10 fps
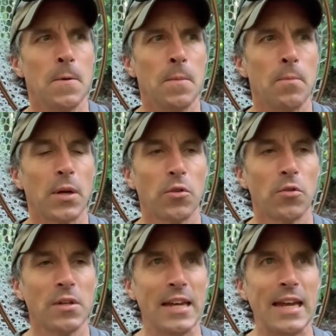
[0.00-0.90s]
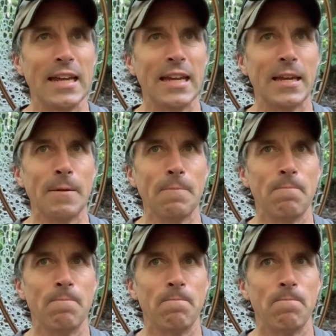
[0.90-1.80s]
But creating
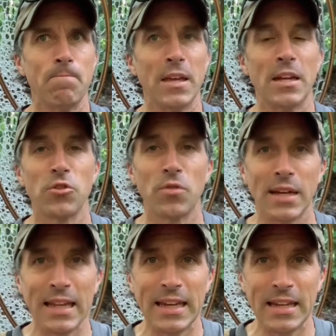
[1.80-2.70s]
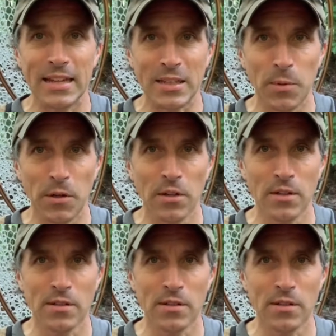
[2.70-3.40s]
an adrenalated experience,